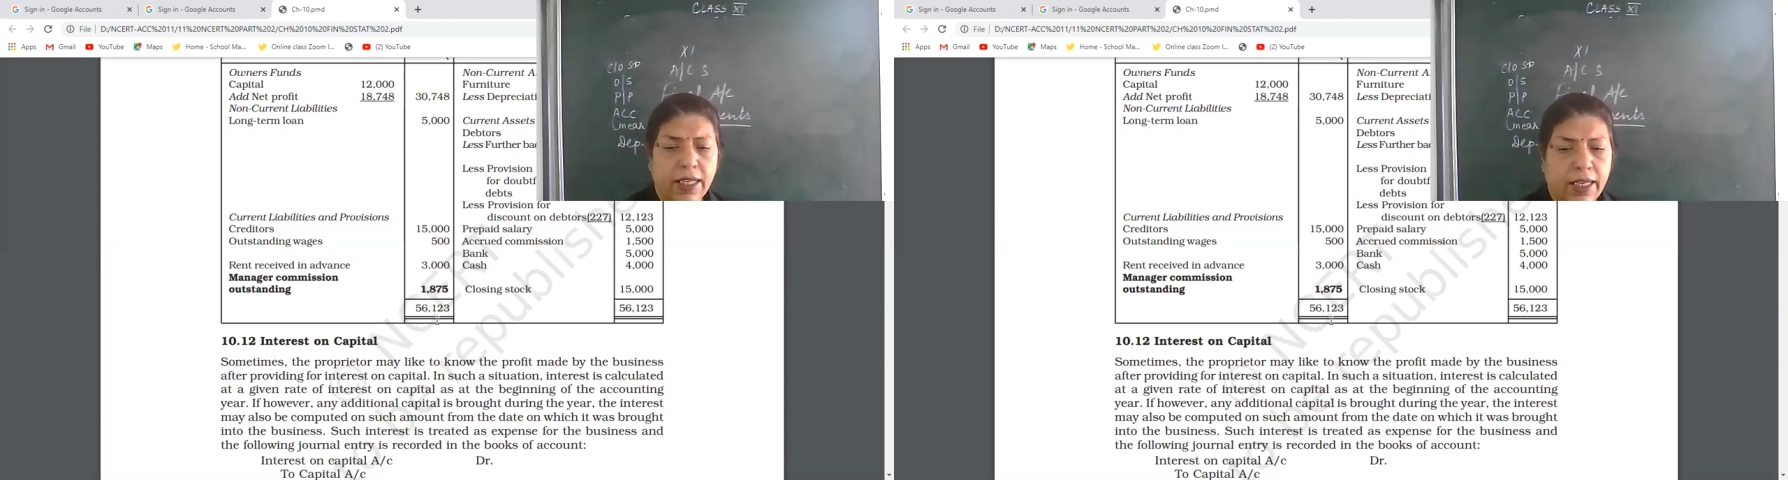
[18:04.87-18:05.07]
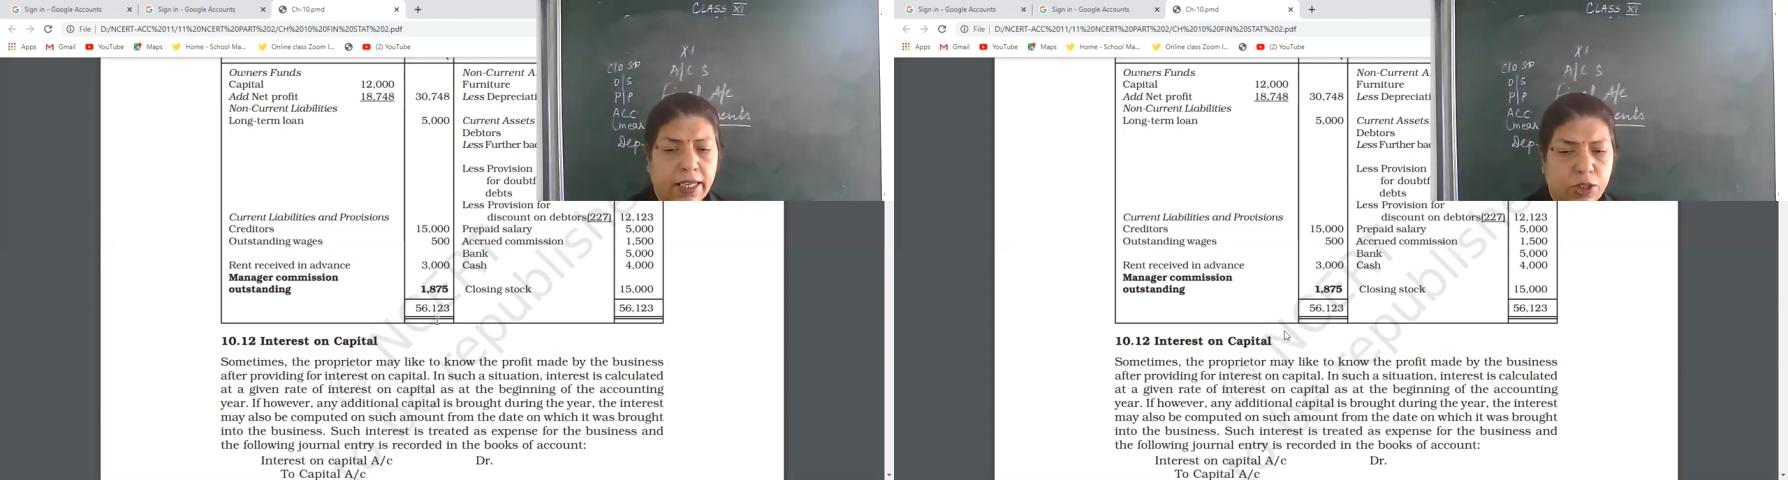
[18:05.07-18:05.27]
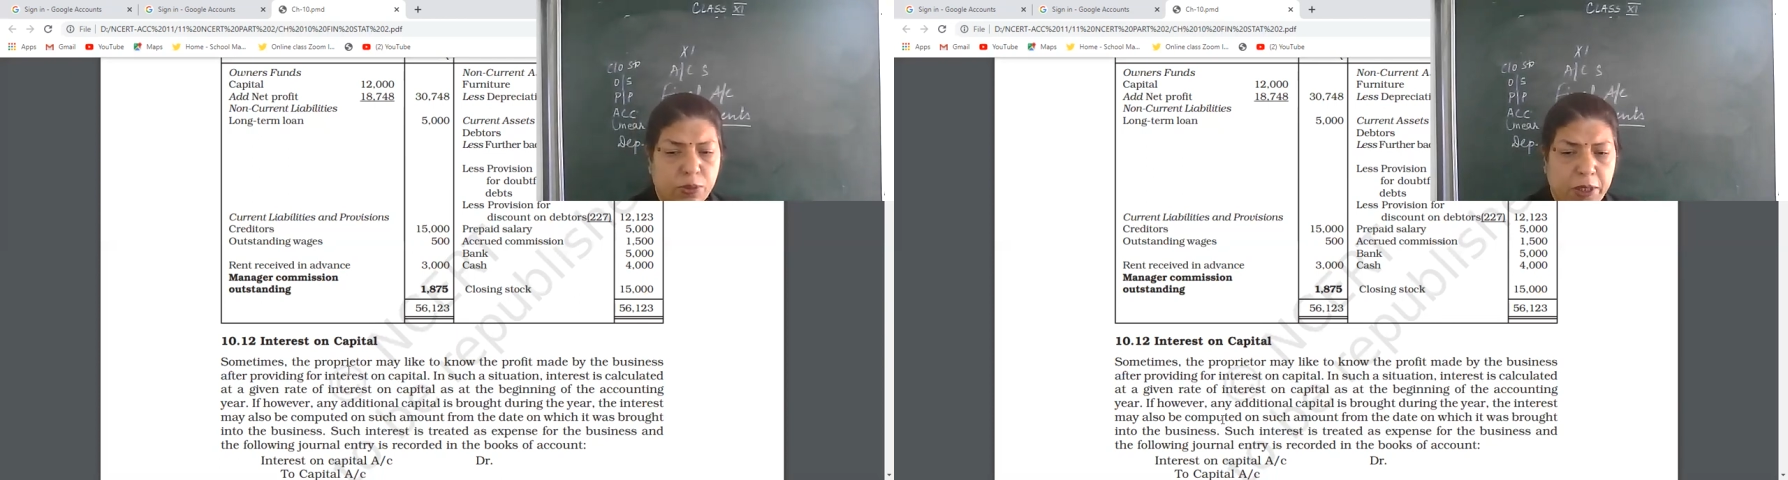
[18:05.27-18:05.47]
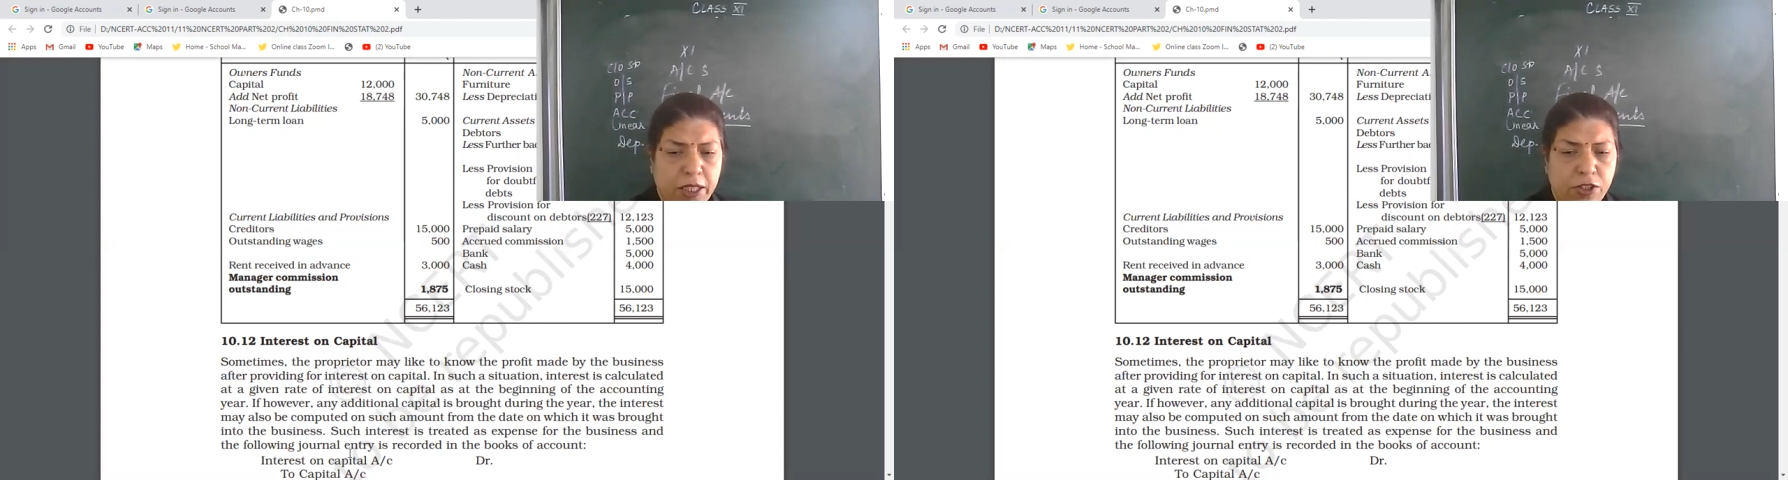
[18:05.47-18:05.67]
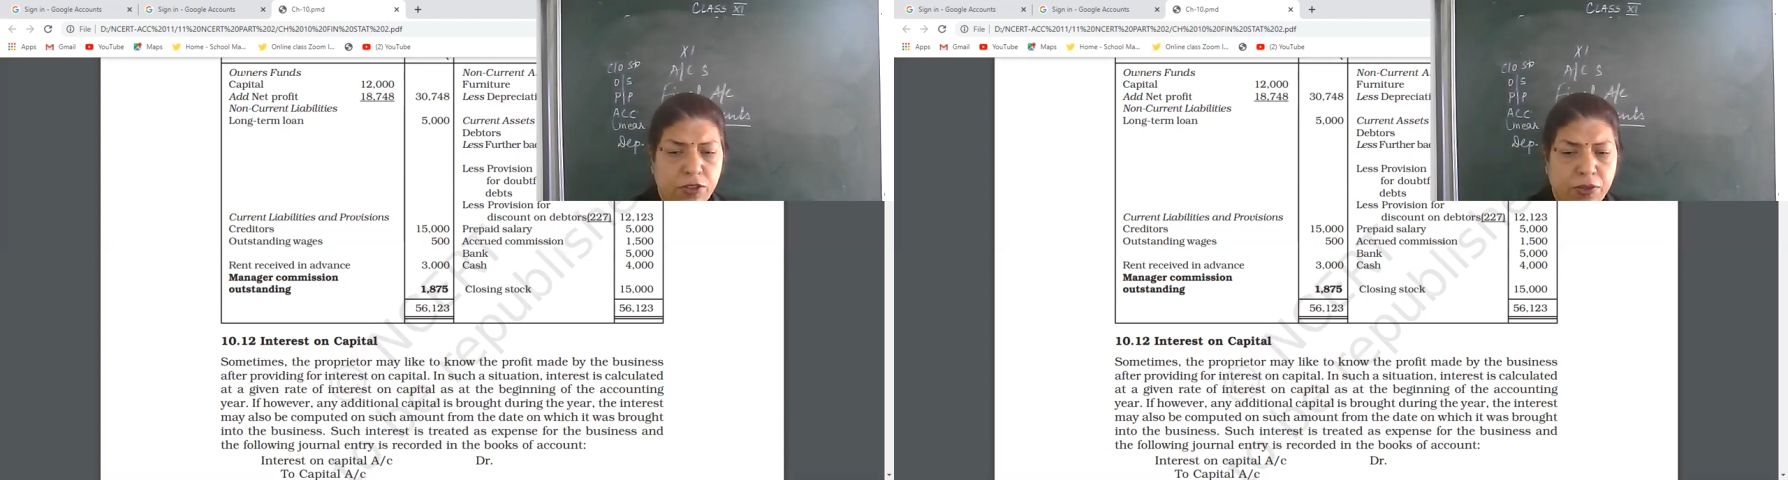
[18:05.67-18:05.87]

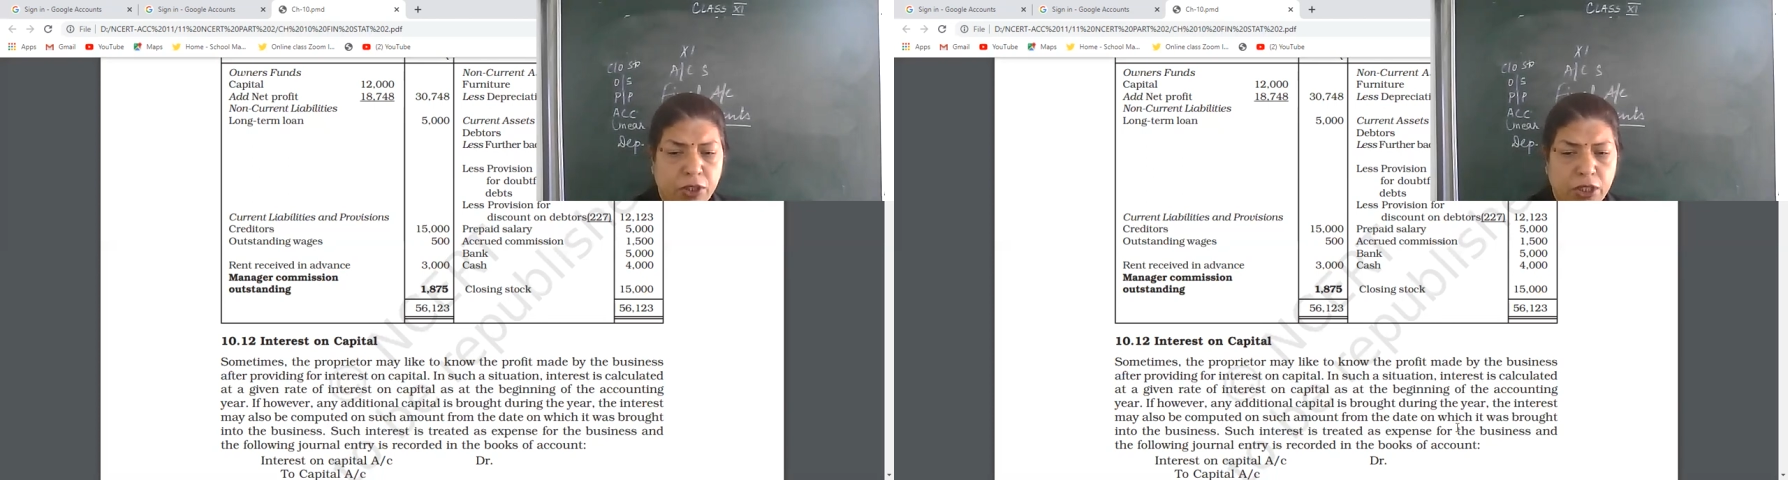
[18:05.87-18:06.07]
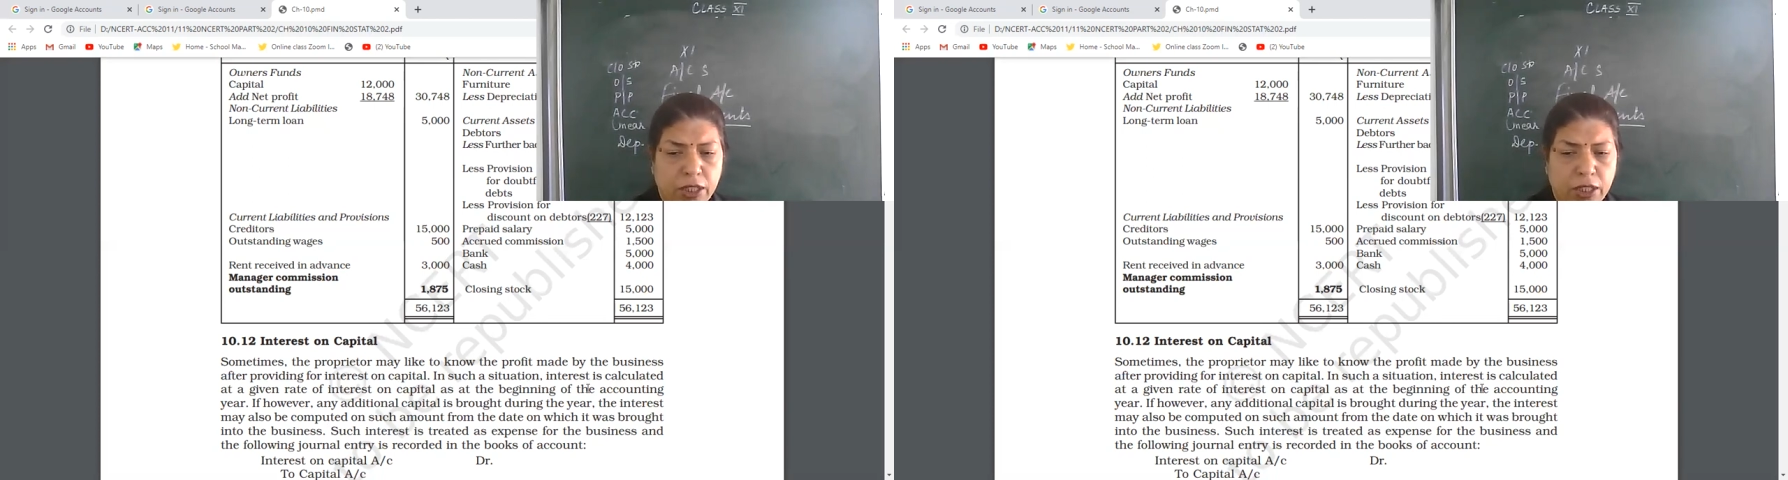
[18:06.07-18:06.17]
expense for